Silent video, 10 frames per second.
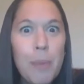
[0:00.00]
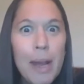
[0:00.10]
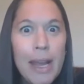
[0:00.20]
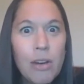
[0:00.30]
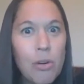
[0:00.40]
pain
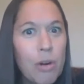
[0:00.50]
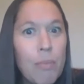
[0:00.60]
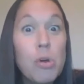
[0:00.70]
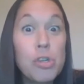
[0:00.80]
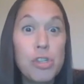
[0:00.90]
or
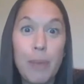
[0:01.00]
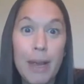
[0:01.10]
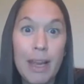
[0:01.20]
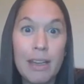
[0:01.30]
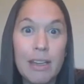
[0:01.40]
emotional pain?
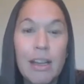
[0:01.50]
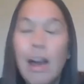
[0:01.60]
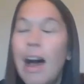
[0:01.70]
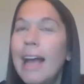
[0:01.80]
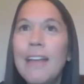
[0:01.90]
I
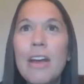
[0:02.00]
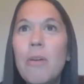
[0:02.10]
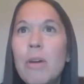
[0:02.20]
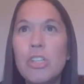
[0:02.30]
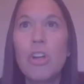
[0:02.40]
get that question